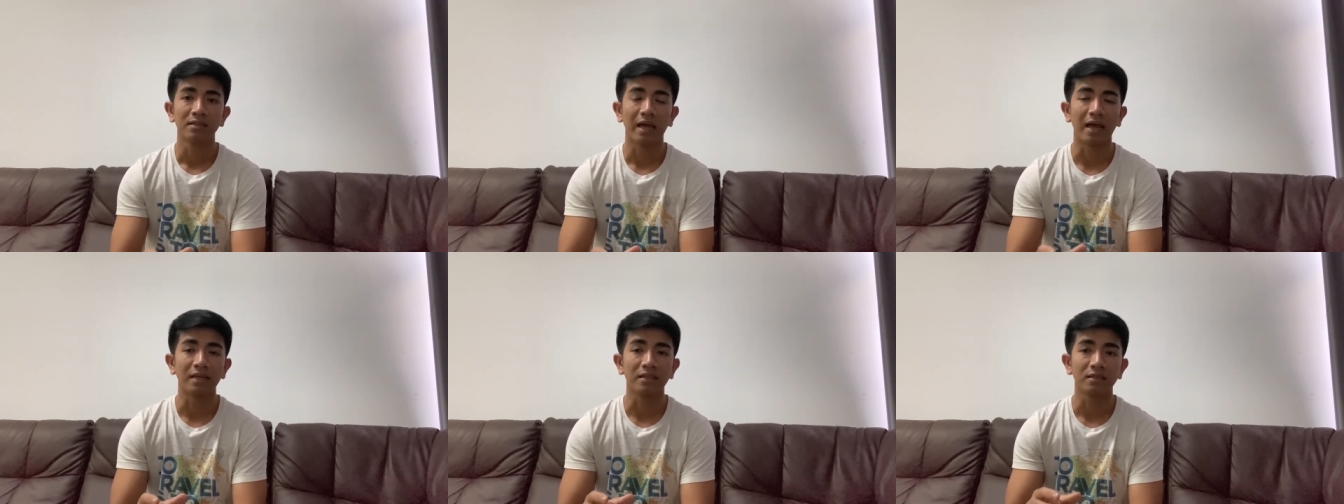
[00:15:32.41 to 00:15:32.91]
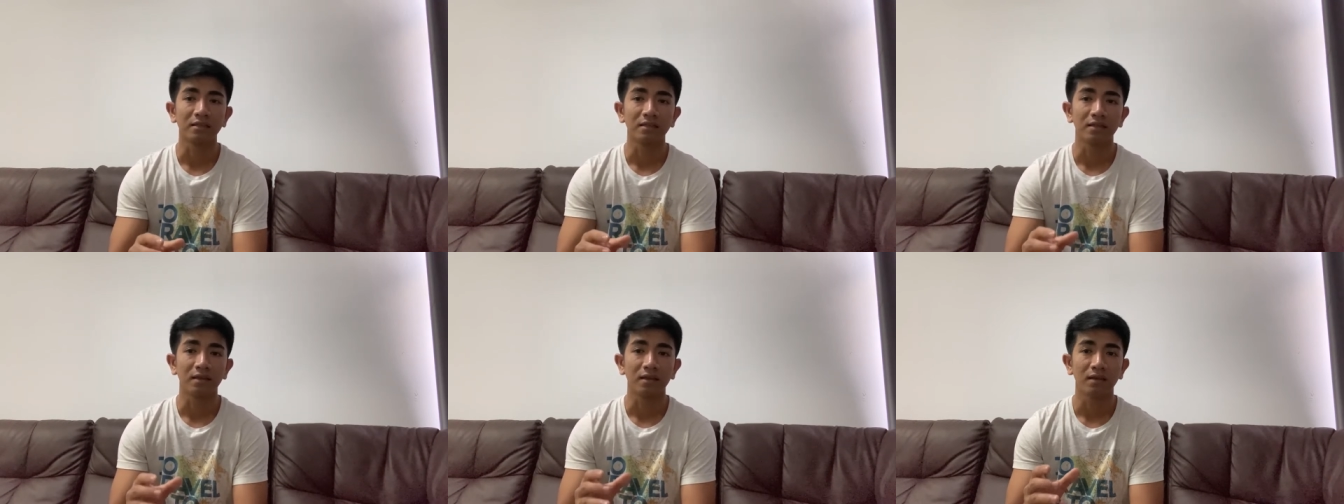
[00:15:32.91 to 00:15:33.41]
and
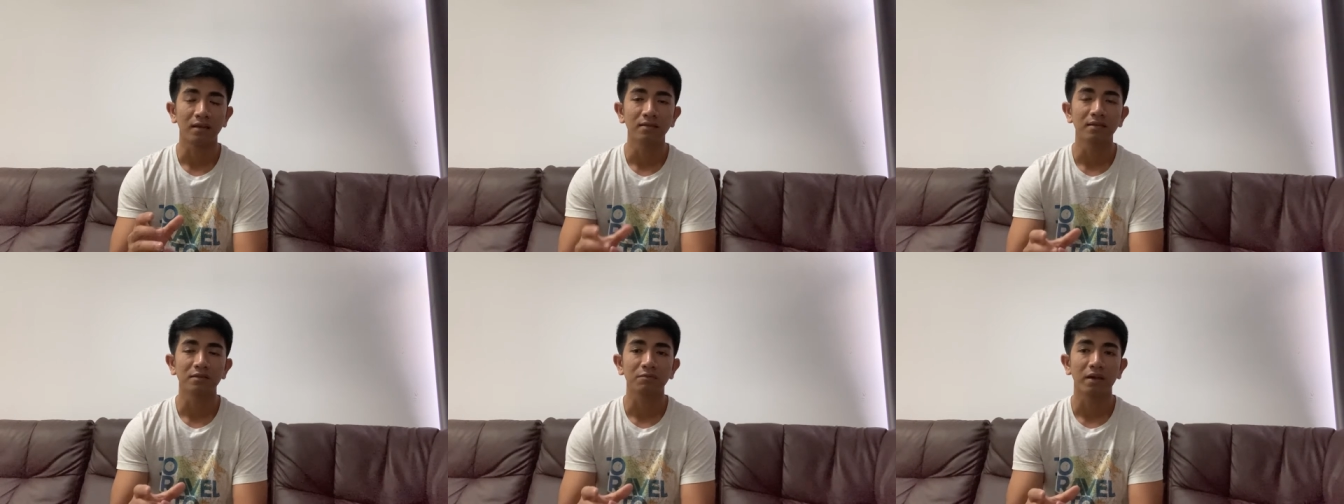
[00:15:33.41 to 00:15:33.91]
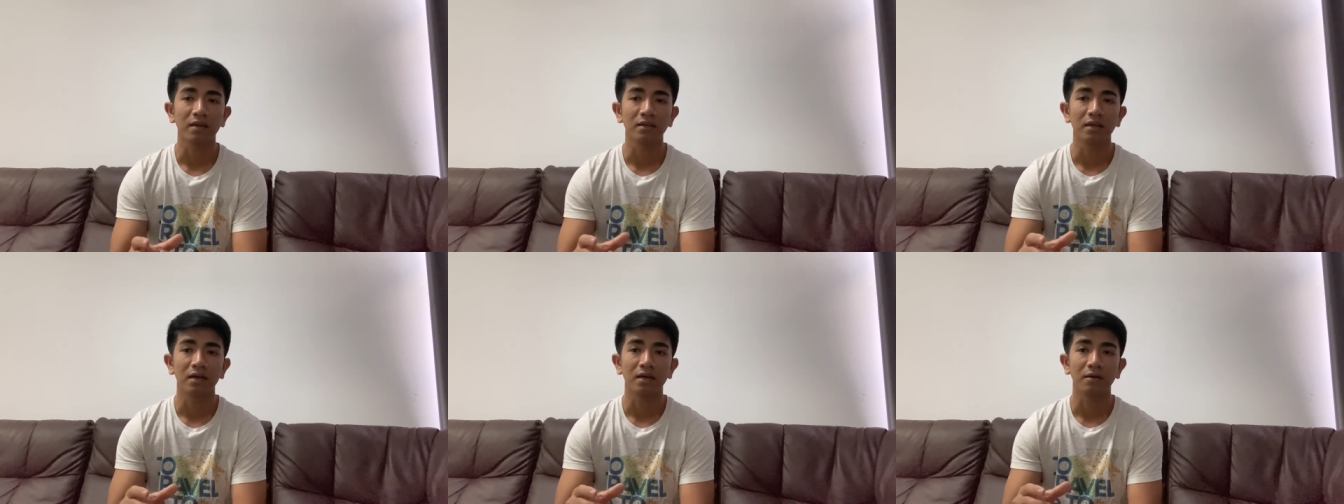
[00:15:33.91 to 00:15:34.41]
this is may,
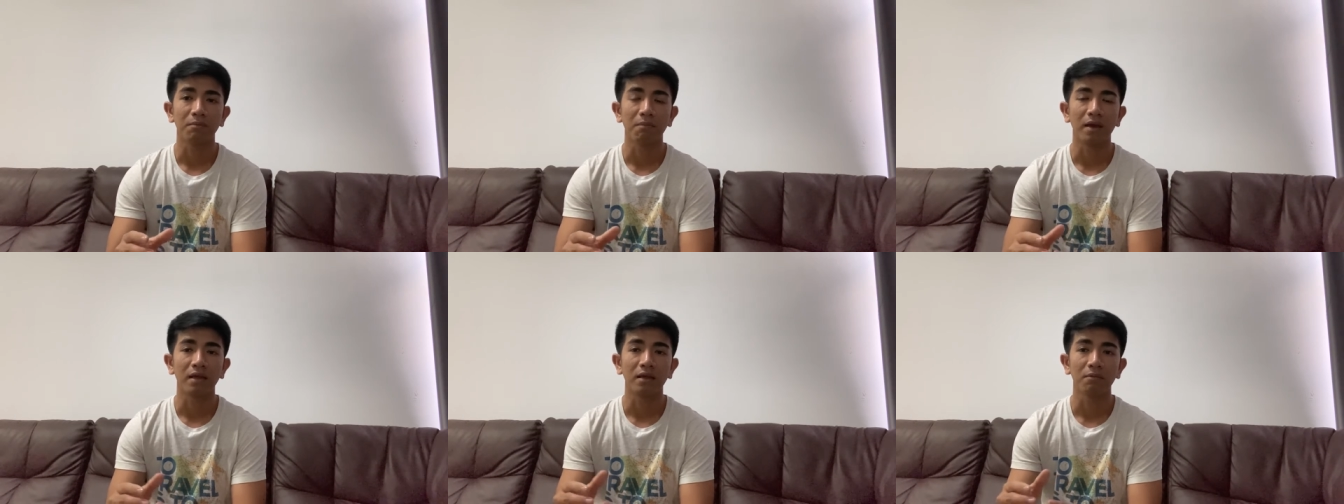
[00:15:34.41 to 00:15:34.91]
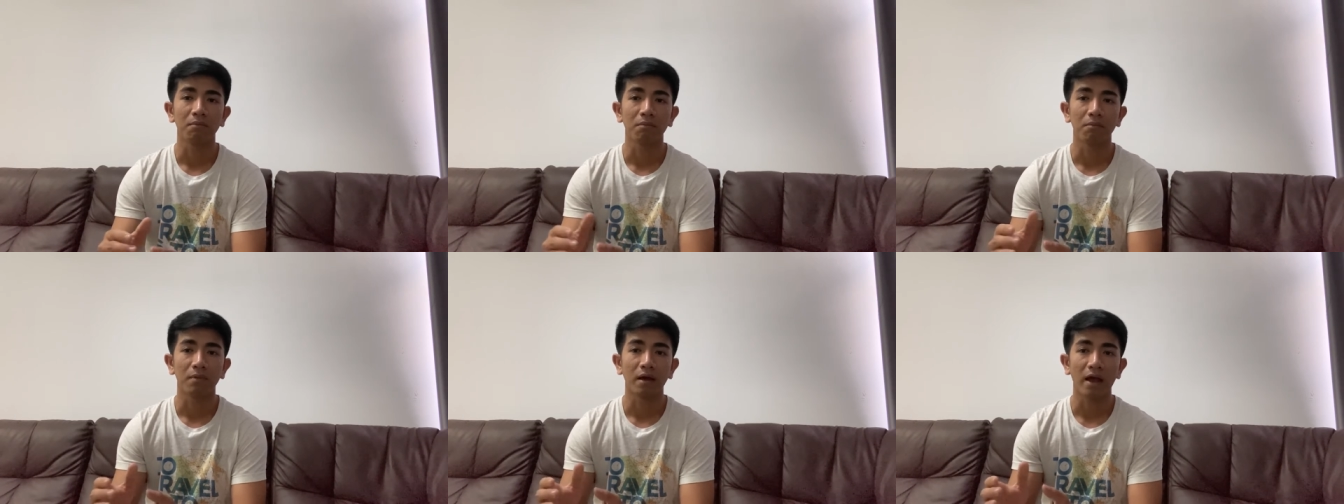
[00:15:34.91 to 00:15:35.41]
uh, may
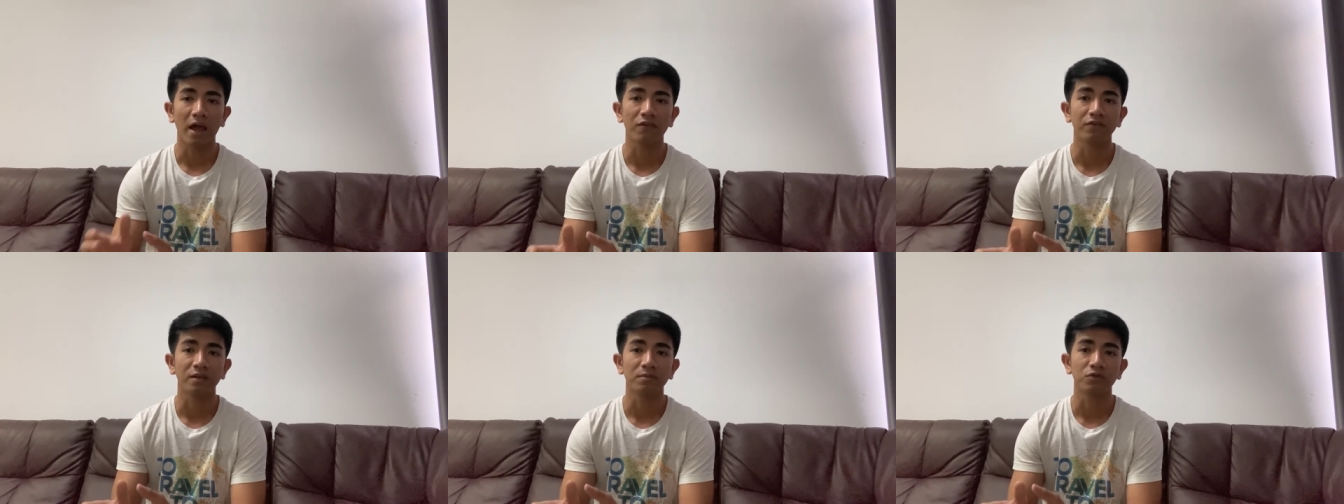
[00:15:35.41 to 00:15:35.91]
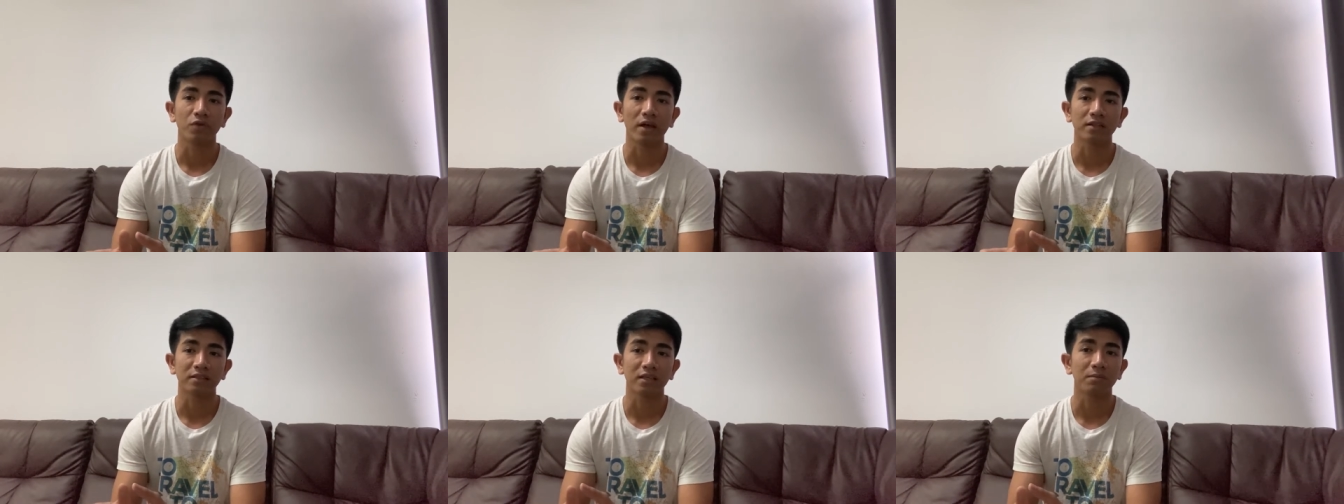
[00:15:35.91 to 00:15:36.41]
have them to
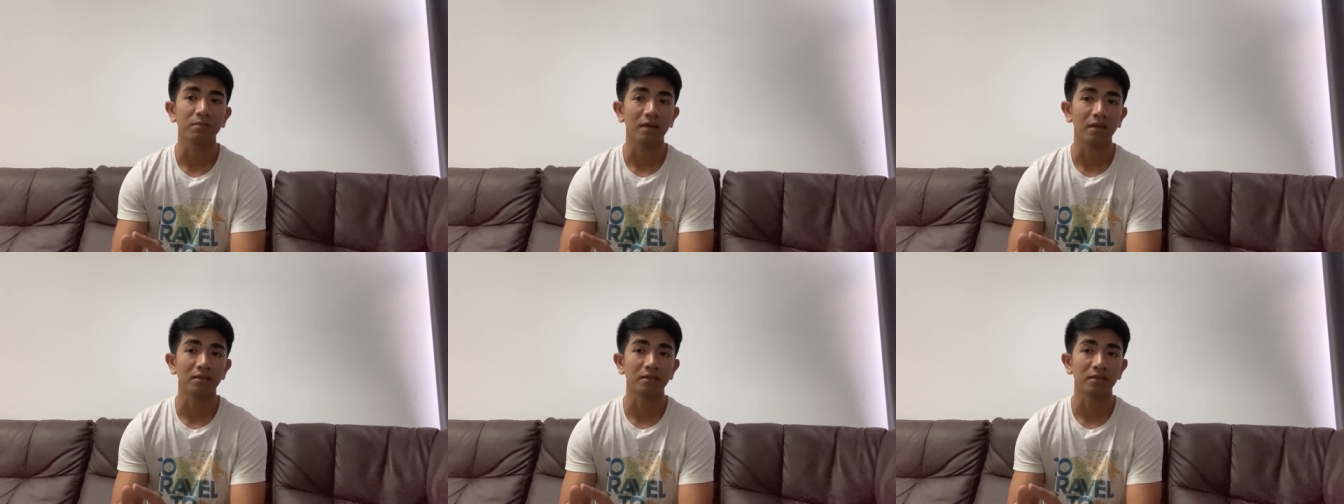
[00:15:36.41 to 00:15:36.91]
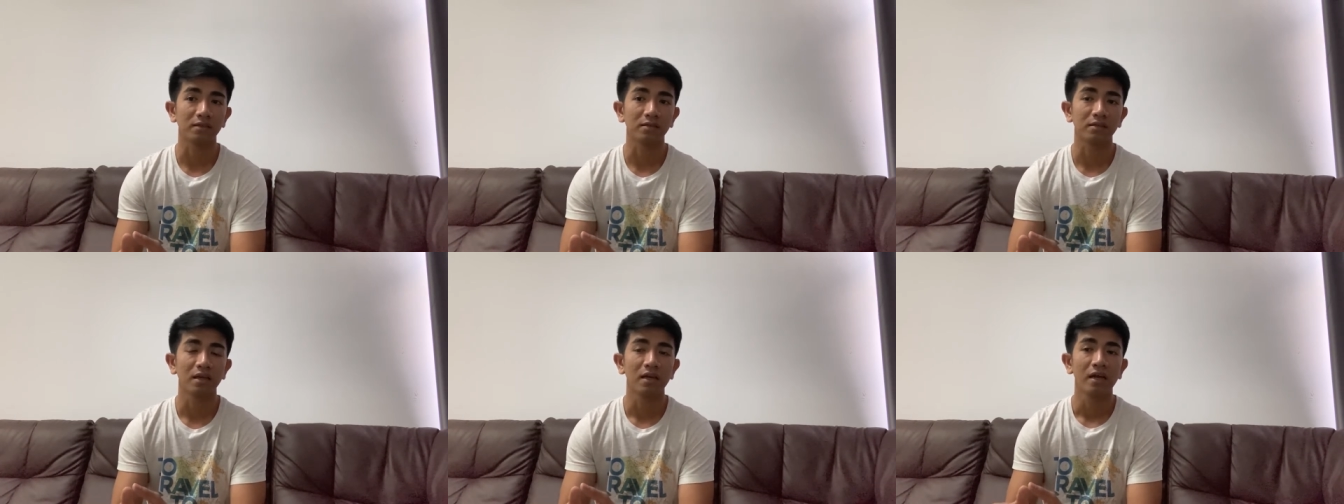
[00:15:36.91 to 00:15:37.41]
accept it
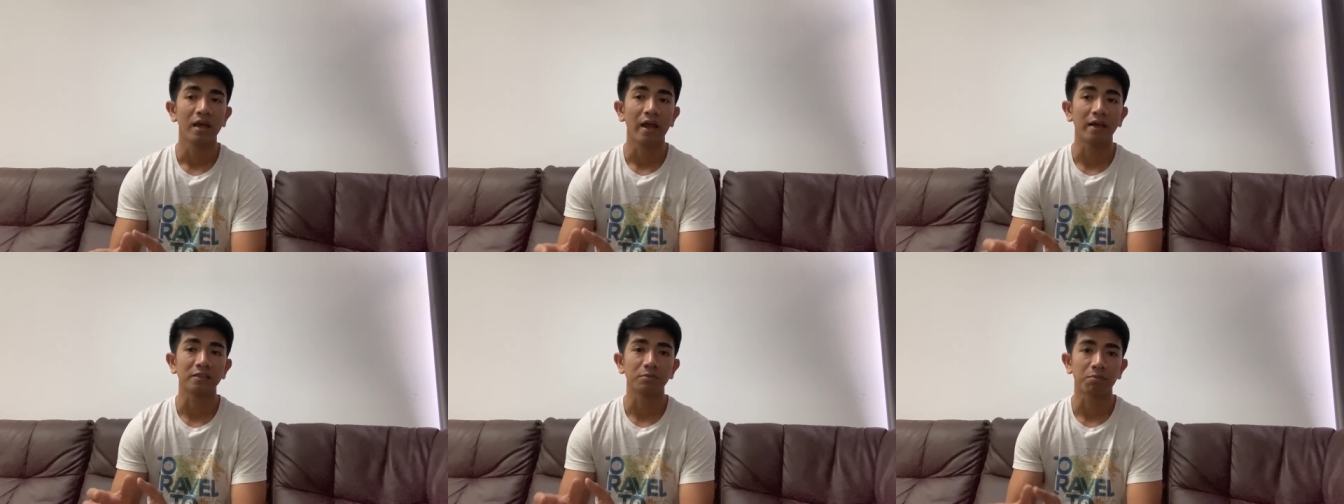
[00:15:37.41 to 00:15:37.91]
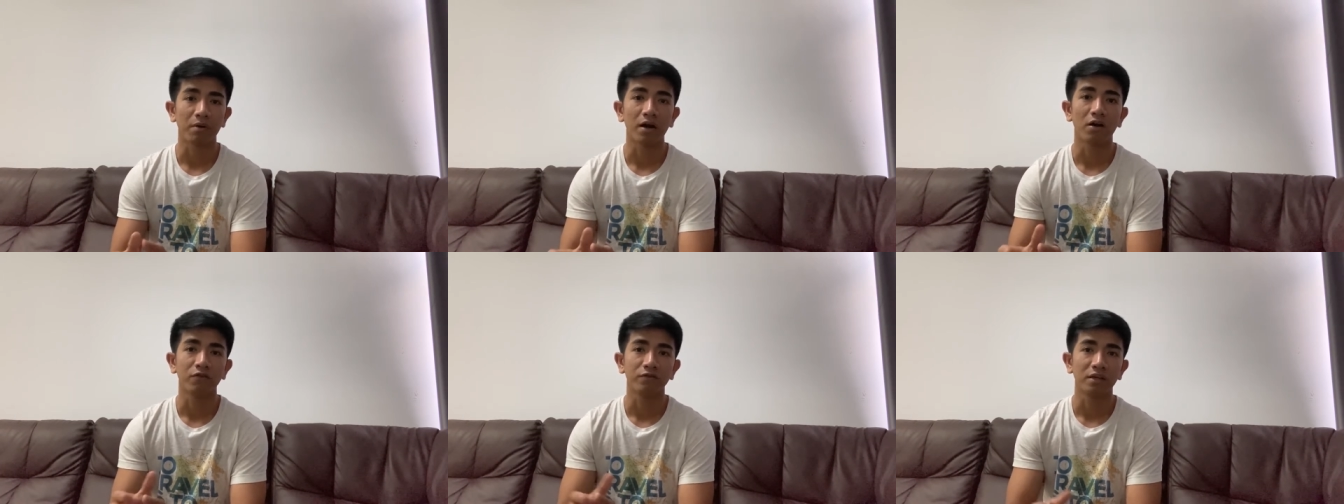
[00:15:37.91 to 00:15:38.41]
is as
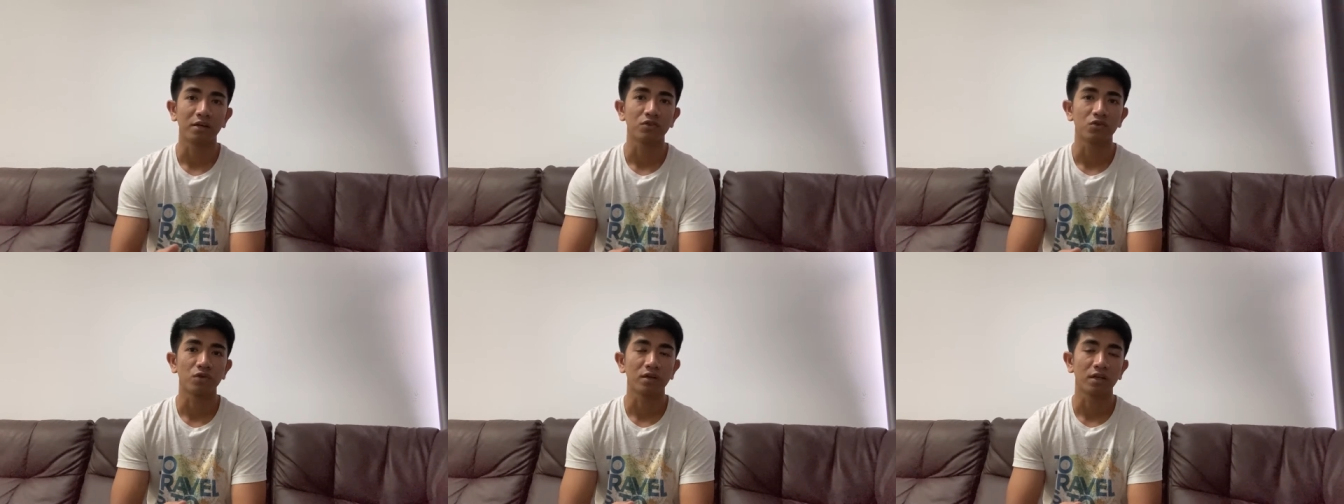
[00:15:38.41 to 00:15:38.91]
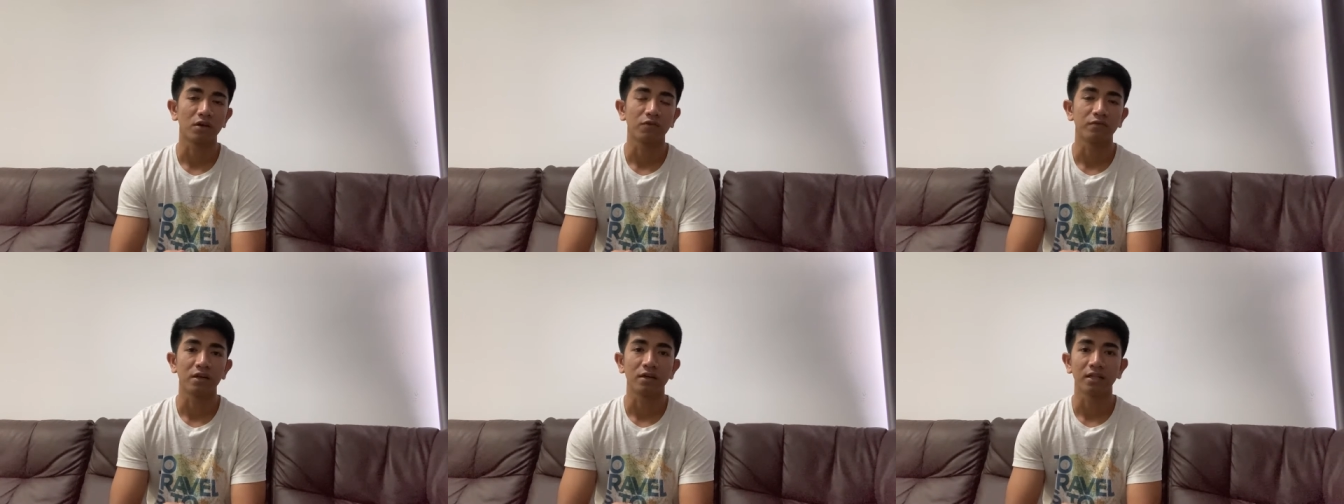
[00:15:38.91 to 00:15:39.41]
part of their journey
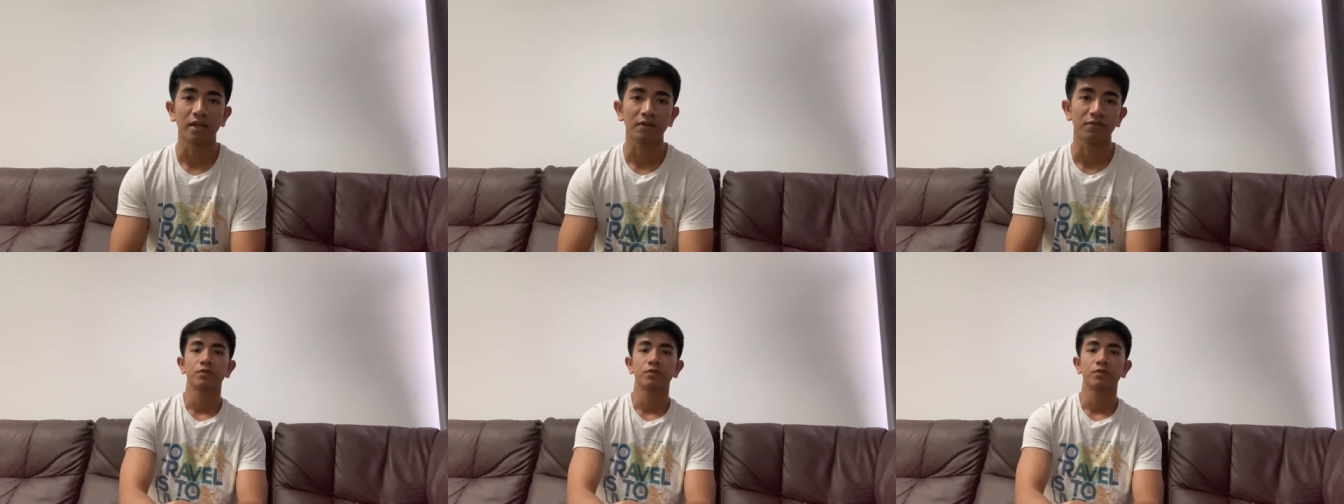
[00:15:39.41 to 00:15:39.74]
of their life.